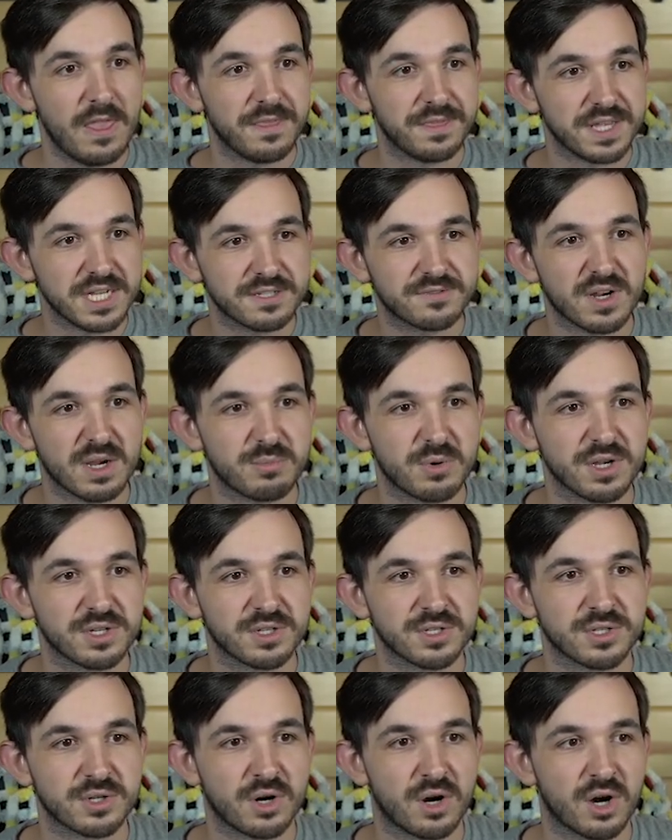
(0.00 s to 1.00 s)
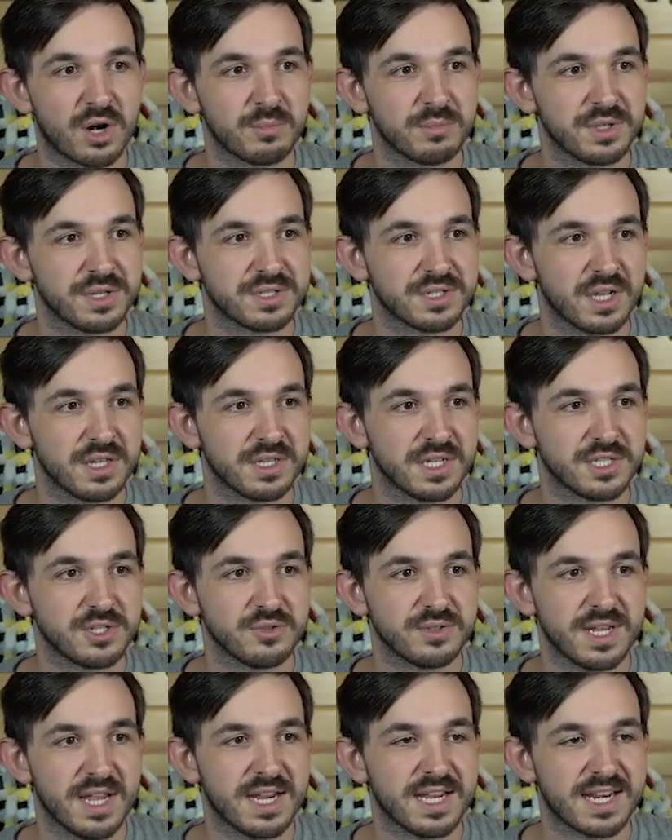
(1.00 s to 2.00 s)
These vibrations are harmless unless
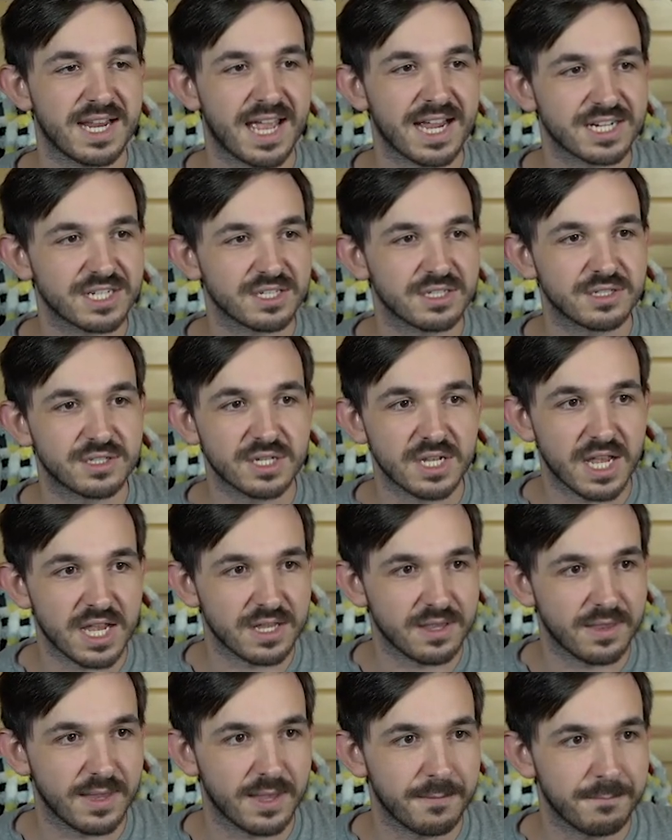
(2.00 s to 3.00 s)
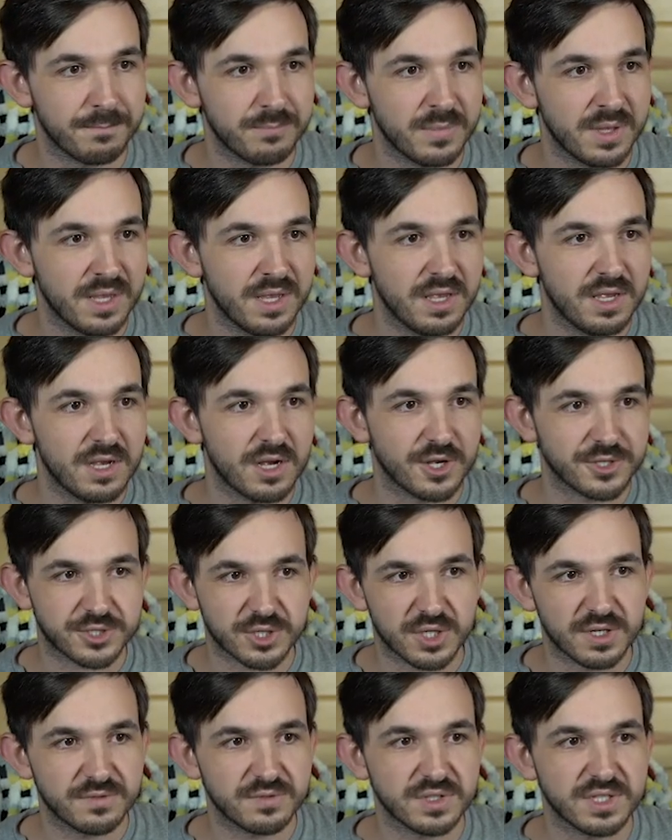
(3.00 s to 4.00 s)
you take an action to end them.
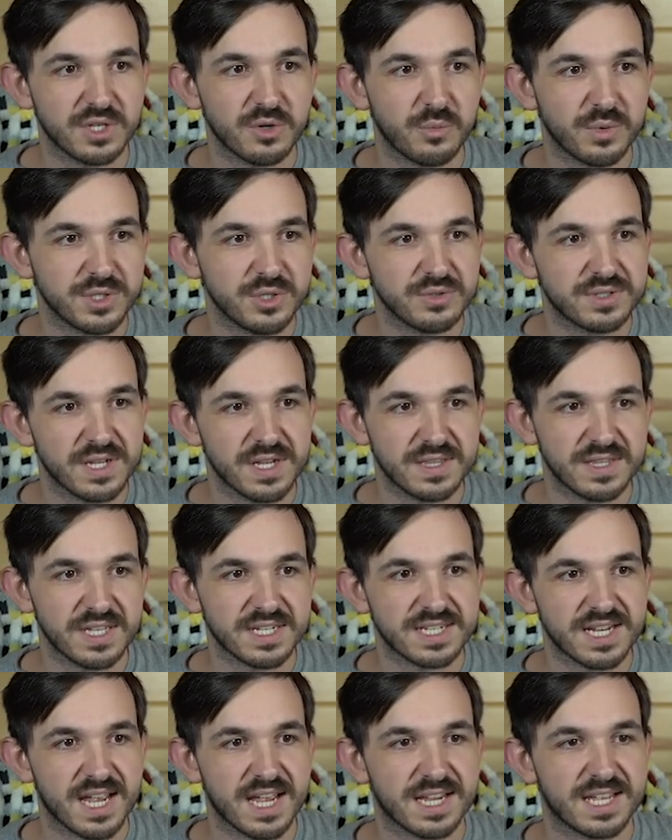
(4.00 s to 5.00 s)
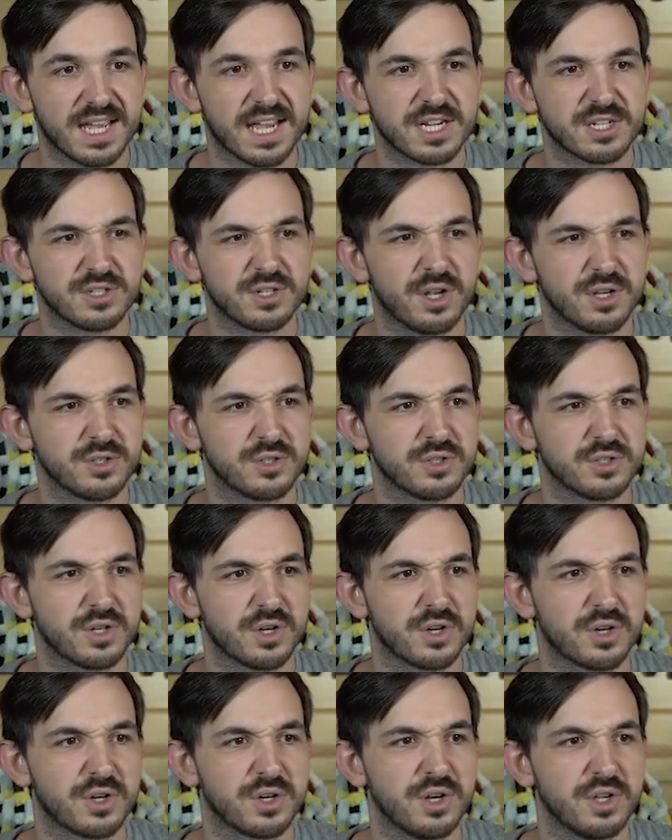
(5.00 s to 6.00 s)
Alternatively, when you take the attack action on your
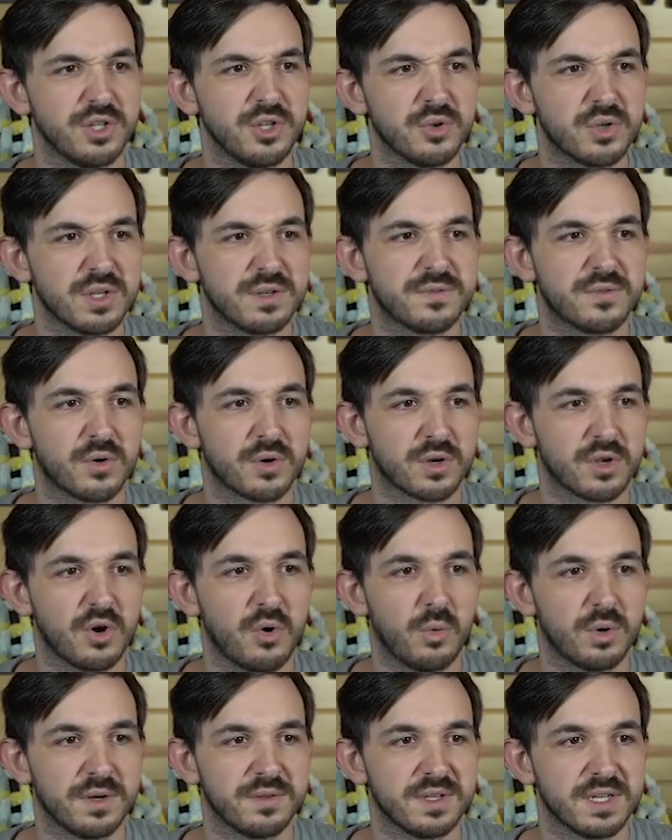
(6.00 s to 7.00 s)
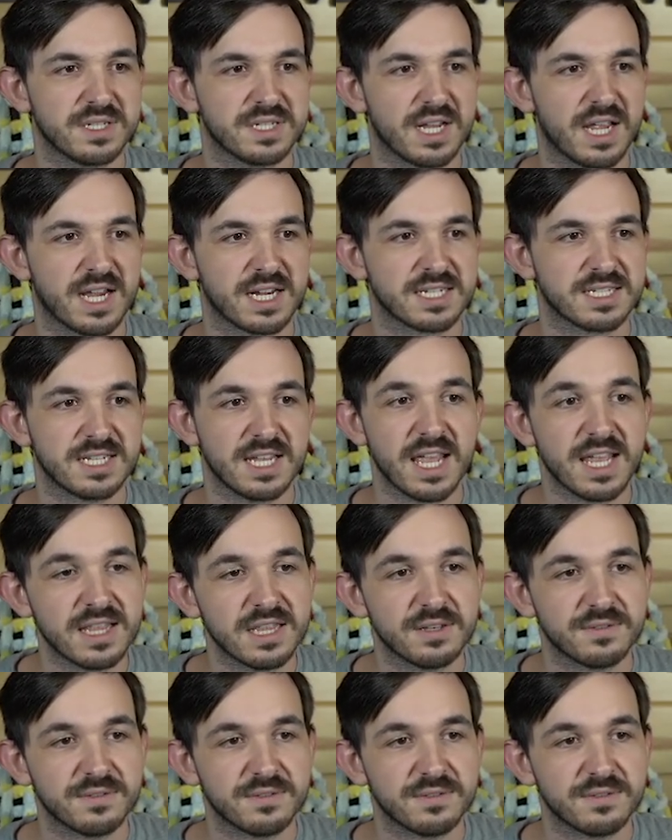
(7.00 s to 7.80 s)
turn, you can forego one of the attacks to end the